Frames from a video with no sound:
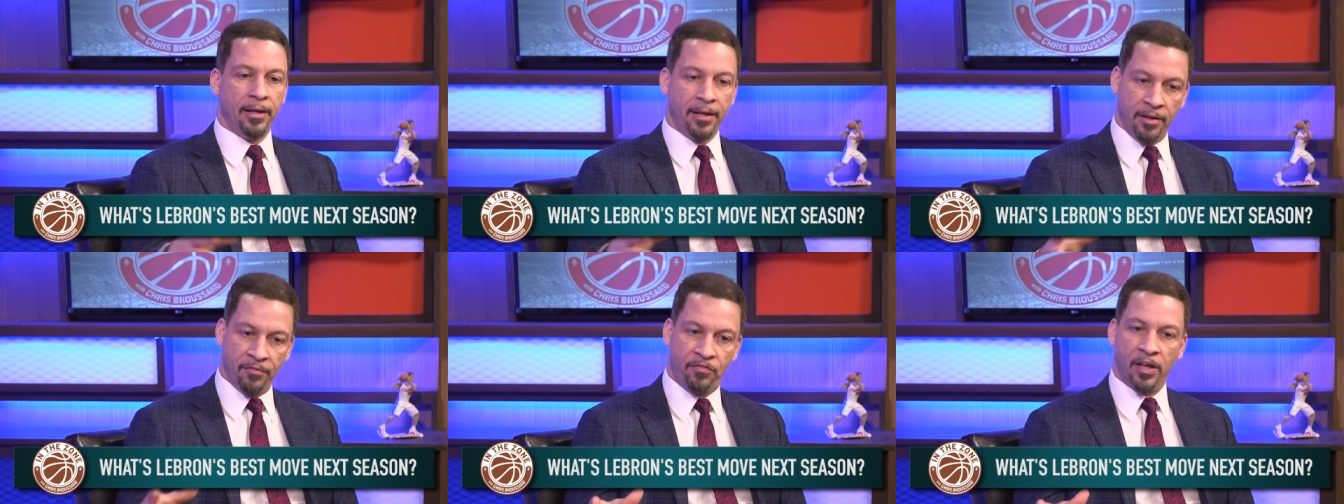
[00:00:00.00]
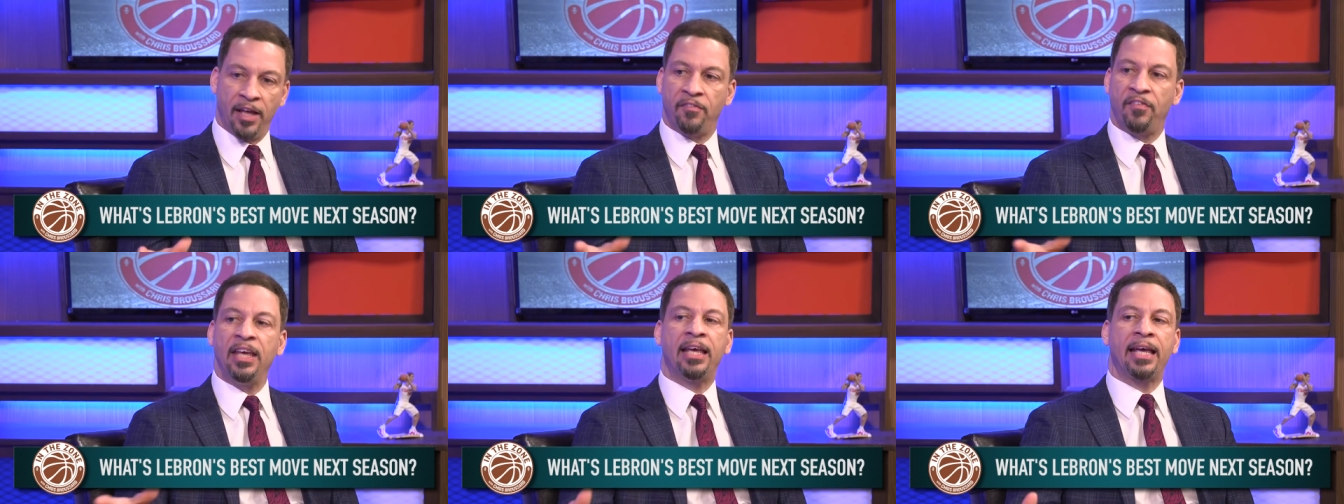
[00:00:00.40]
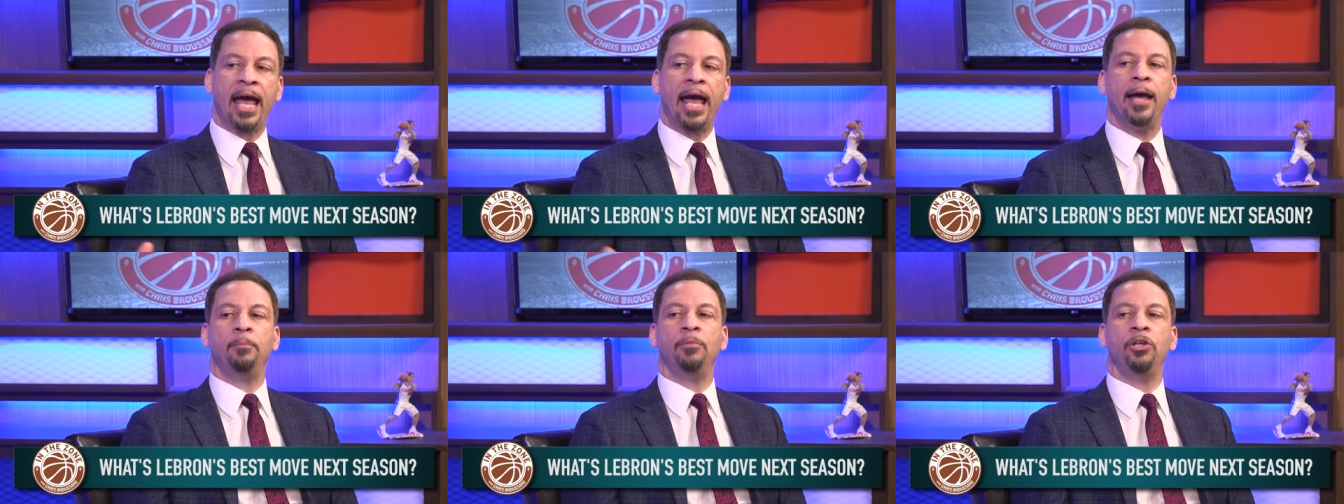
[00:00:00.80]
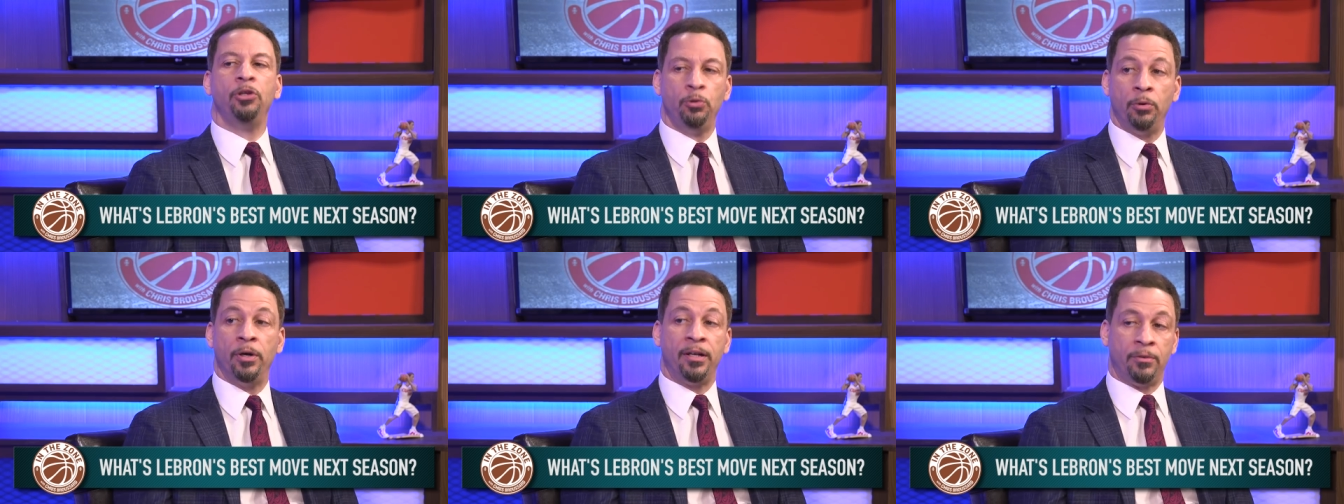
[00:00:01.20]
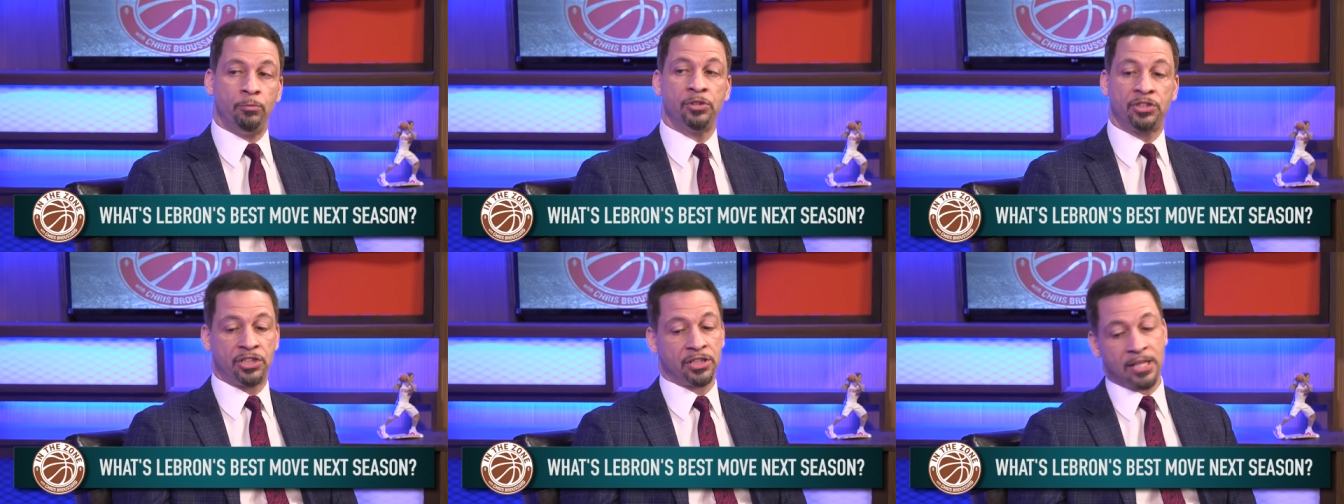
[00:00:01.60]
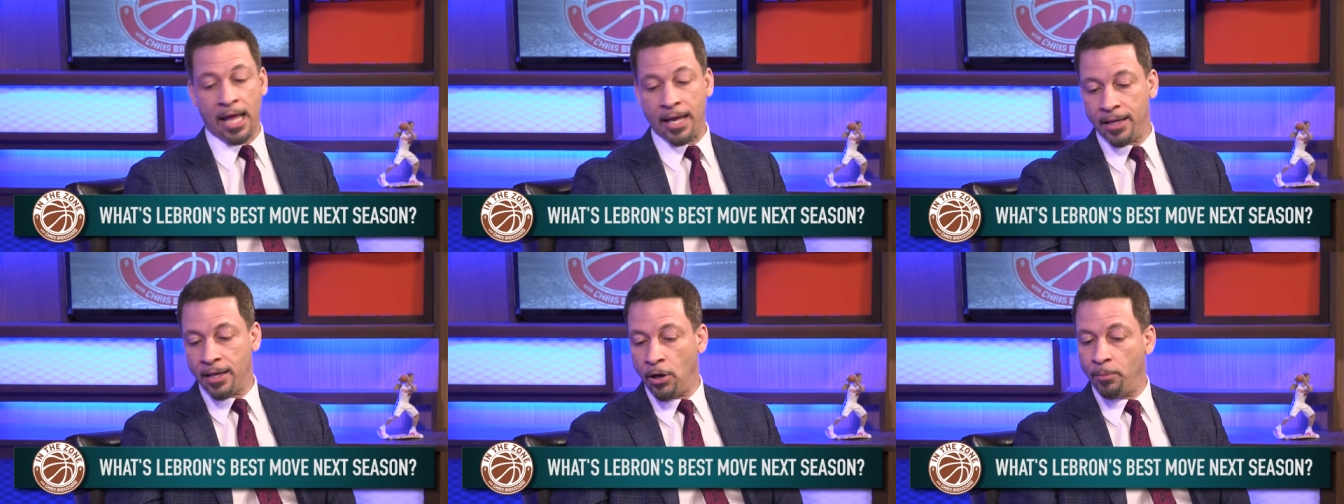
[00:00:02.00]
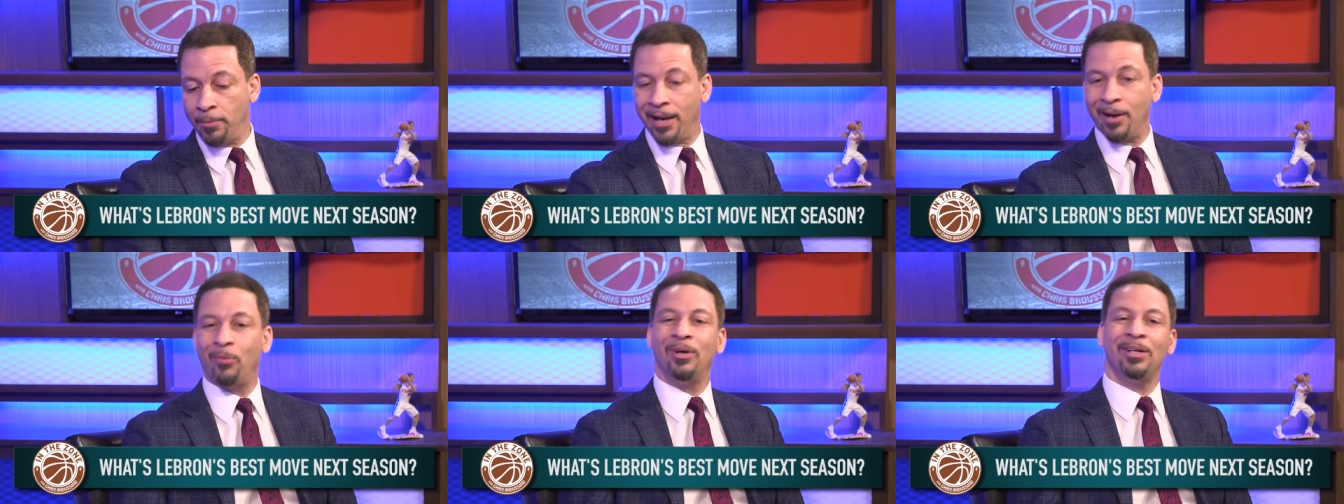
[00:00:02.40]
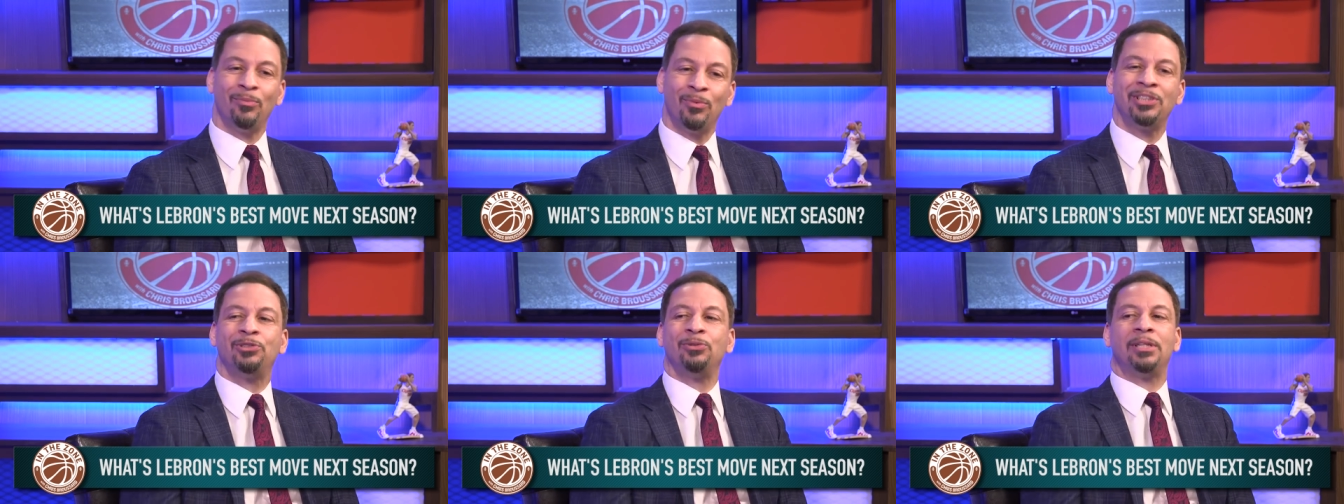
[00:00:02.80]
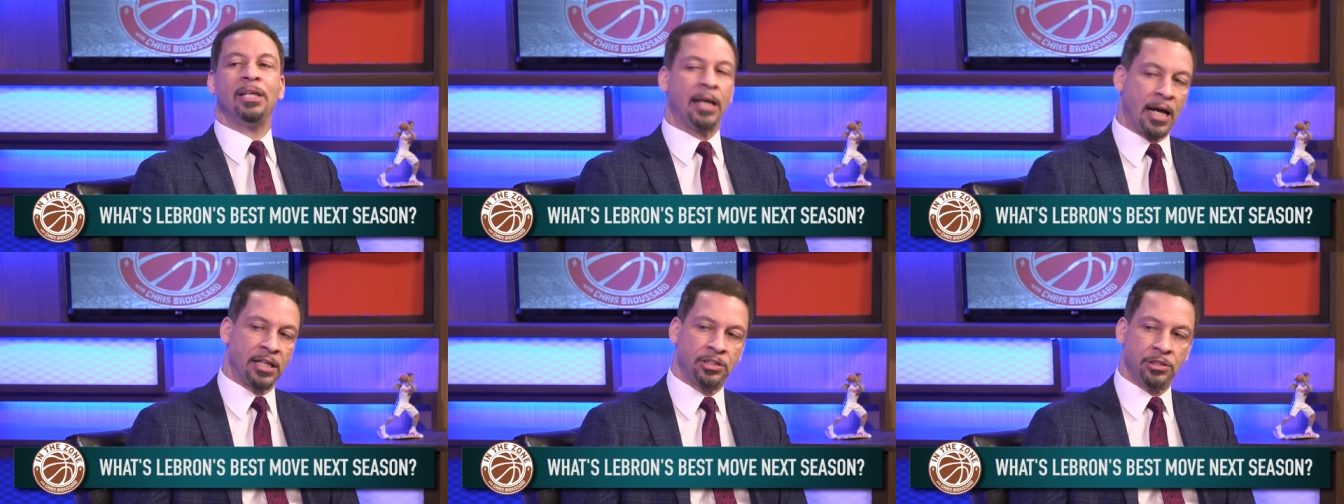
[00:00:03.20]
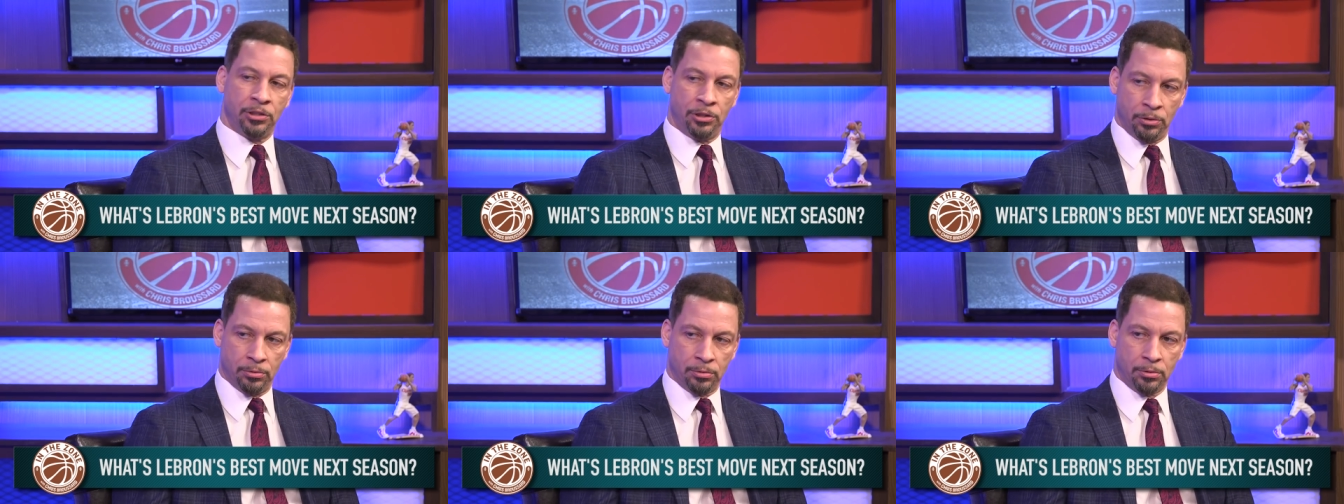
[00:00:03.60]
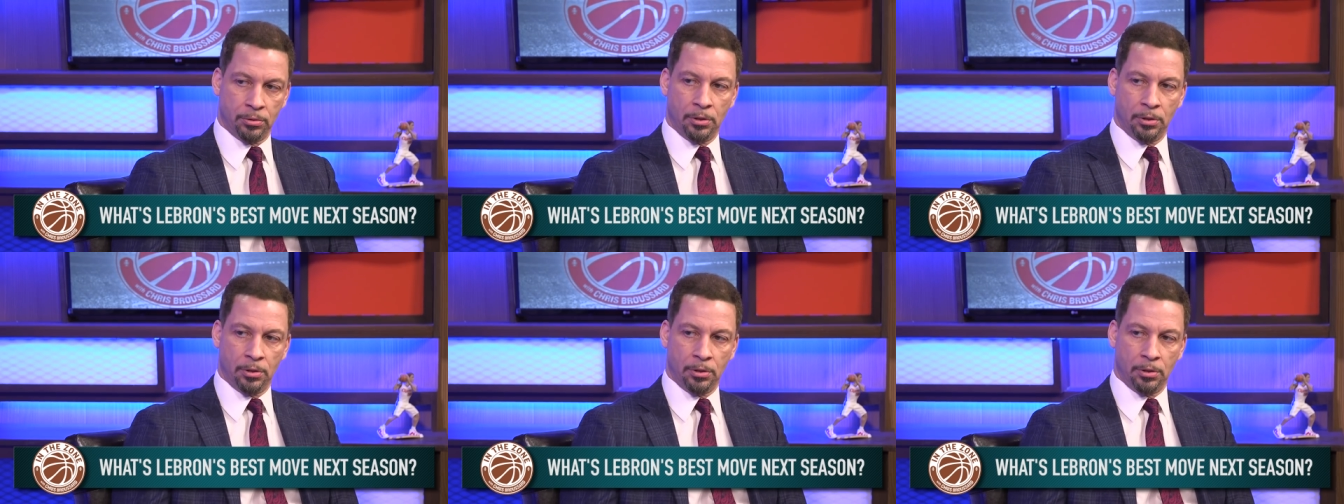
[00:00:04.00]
If if he came to you and was just like, "Yo, man, what what you think I should do?"